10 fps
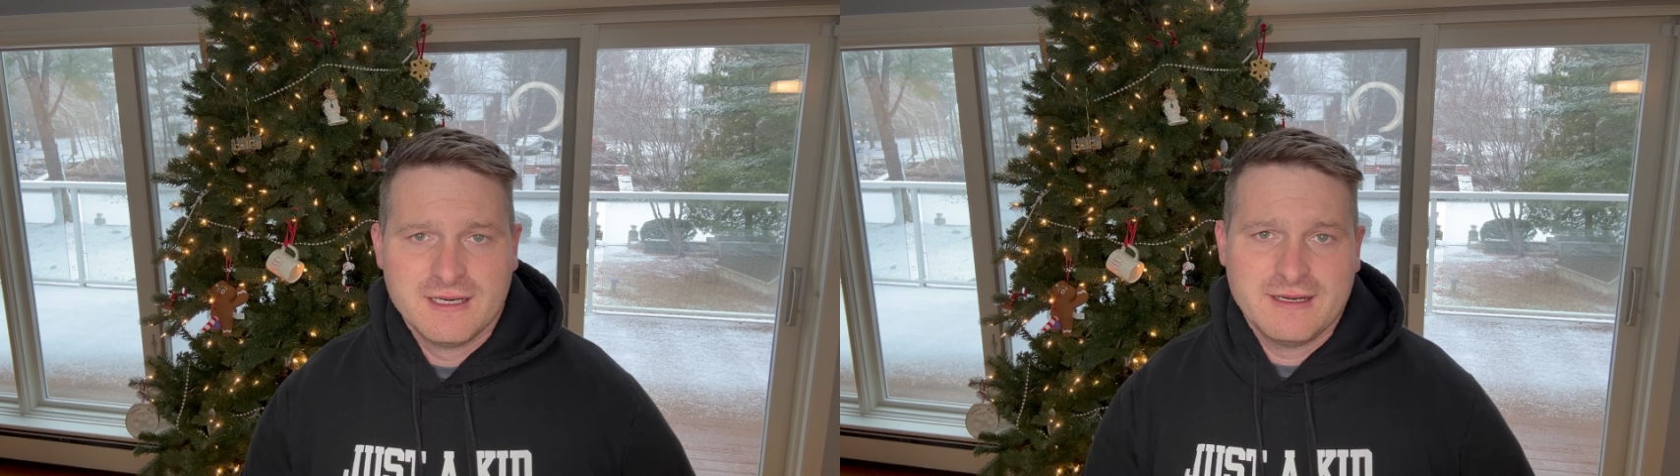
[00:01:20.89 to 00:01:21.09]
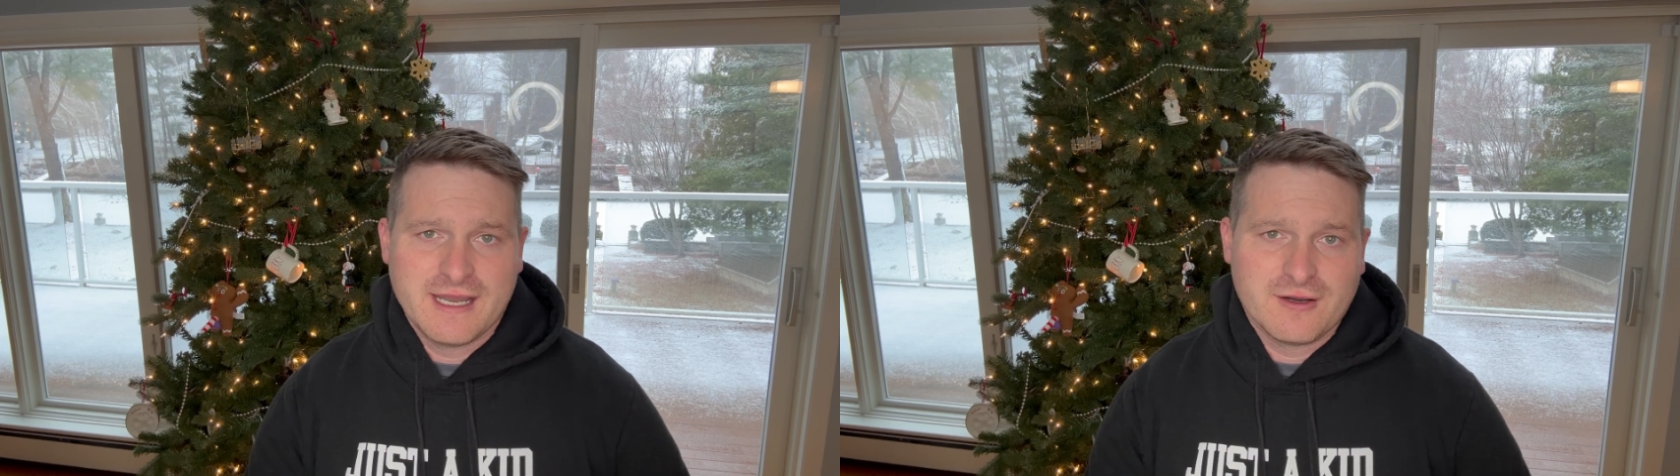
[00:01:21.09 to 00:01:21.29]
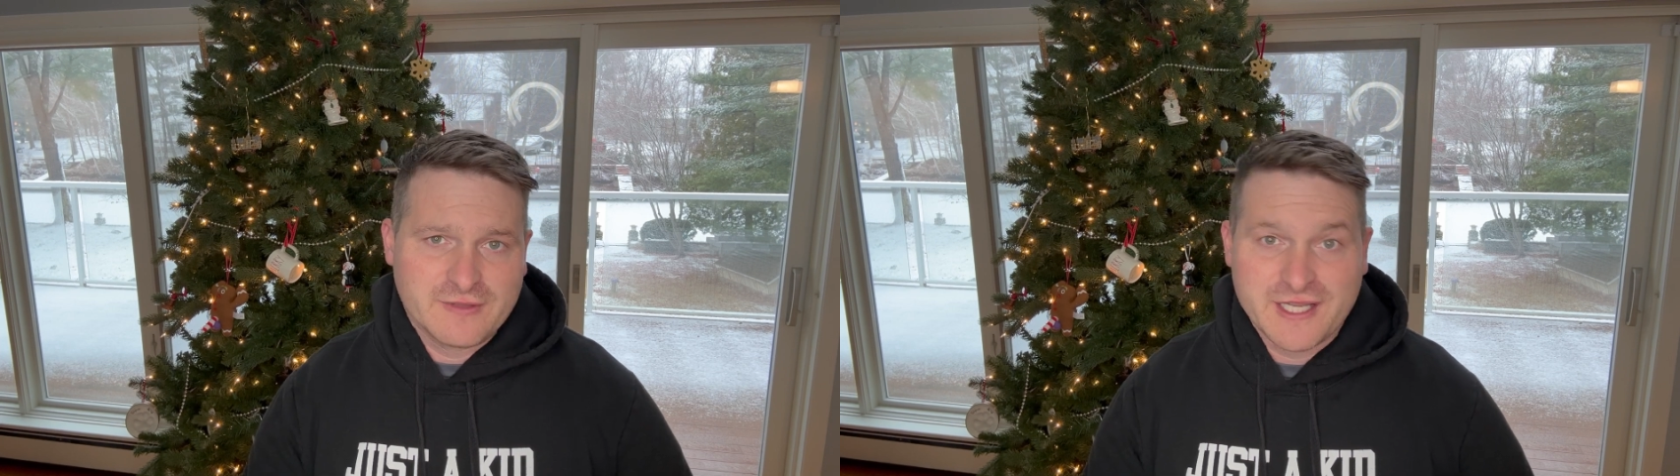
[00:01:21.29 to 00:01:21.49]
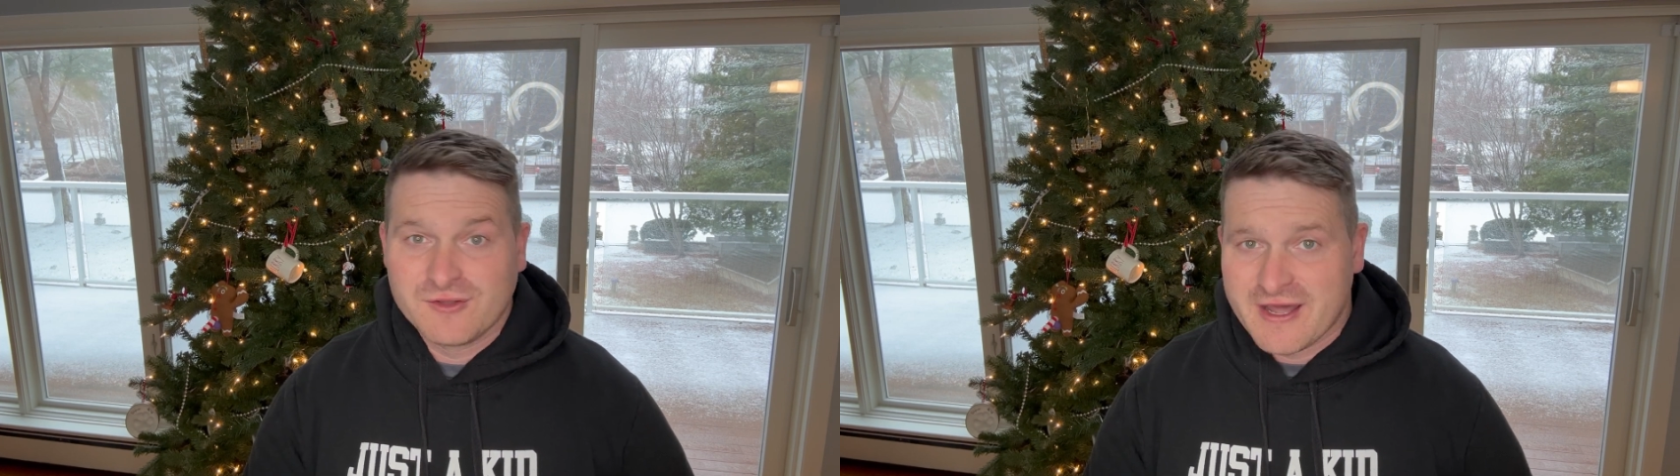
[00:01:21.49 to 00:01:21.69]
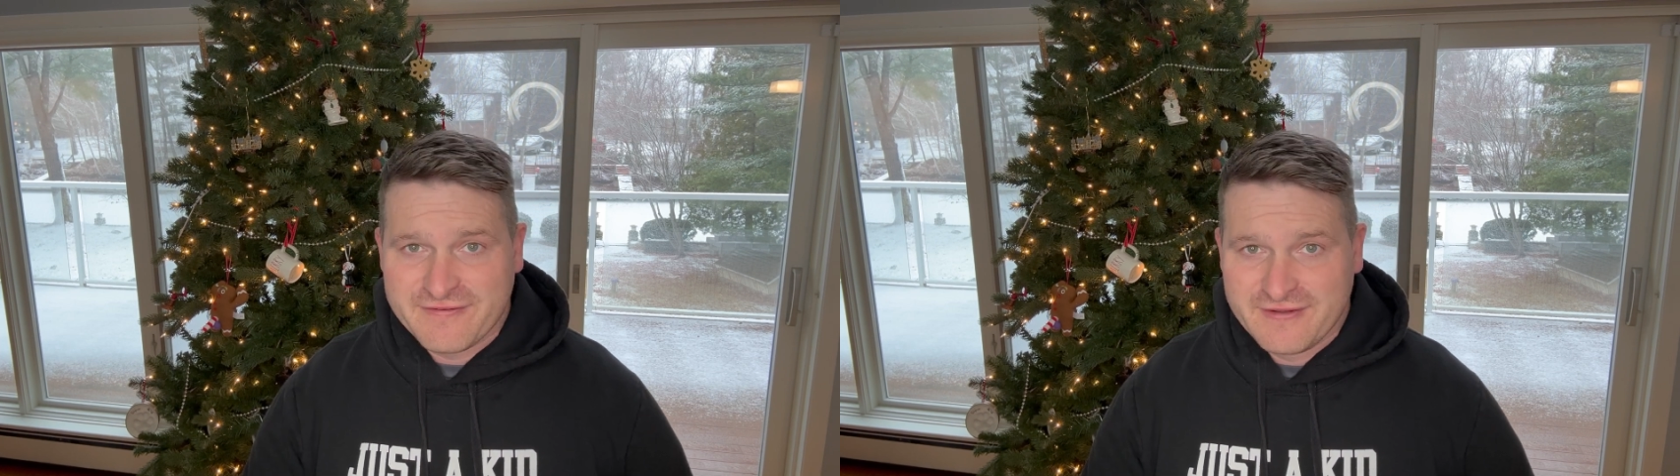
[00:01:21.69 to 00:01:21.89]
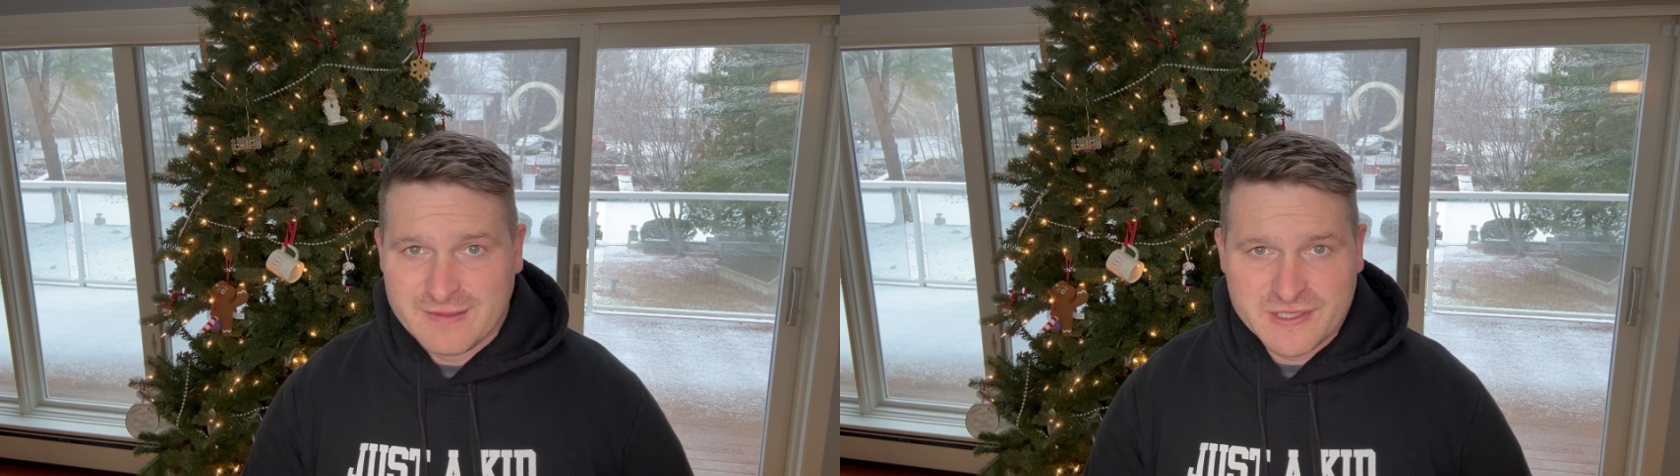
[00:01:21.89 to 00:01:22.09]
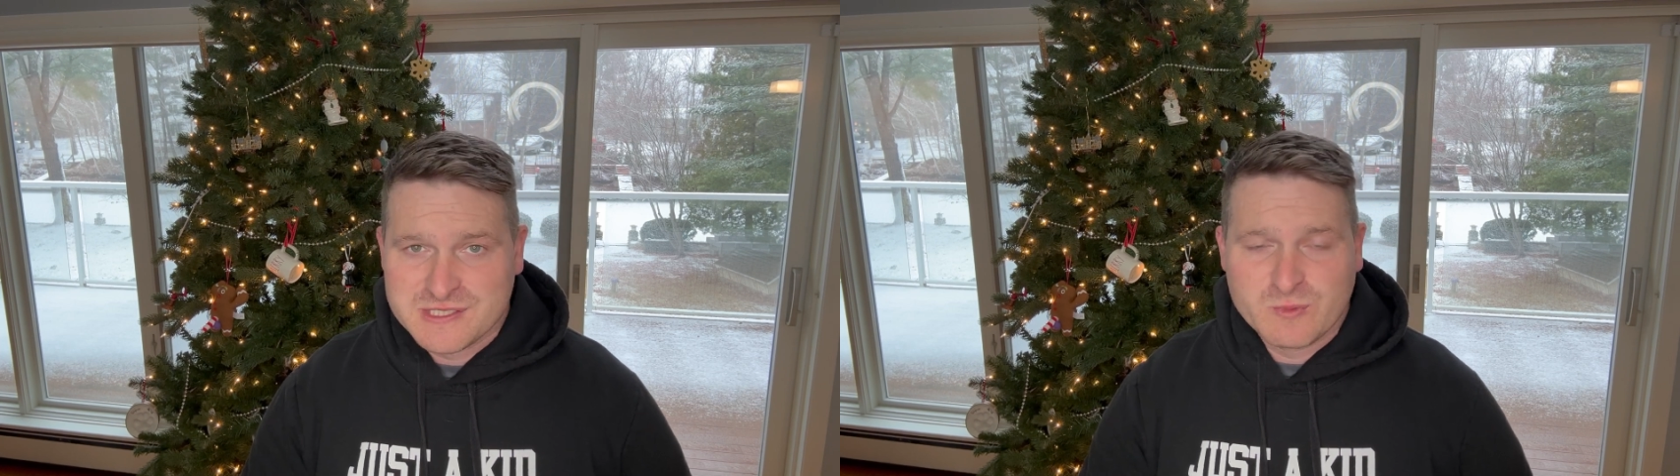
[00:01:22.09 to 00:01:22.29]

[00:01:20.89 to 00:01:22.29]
Now, like a lot of families,